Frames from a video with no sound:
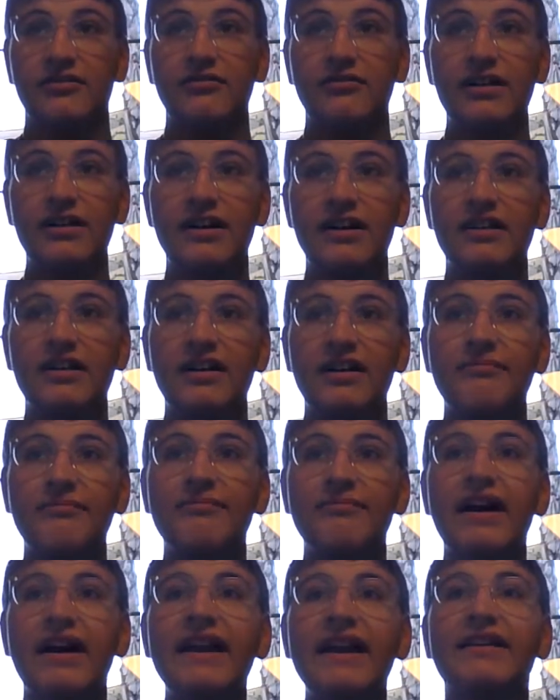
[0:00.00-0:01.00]
Well, a
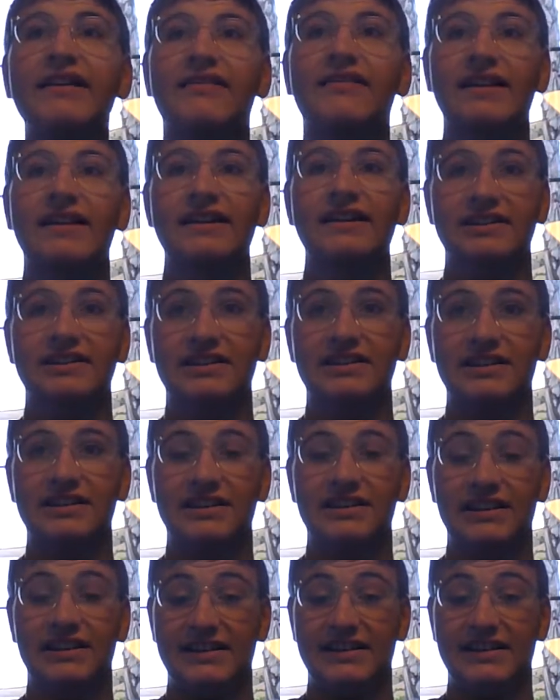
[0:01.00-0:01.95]
migration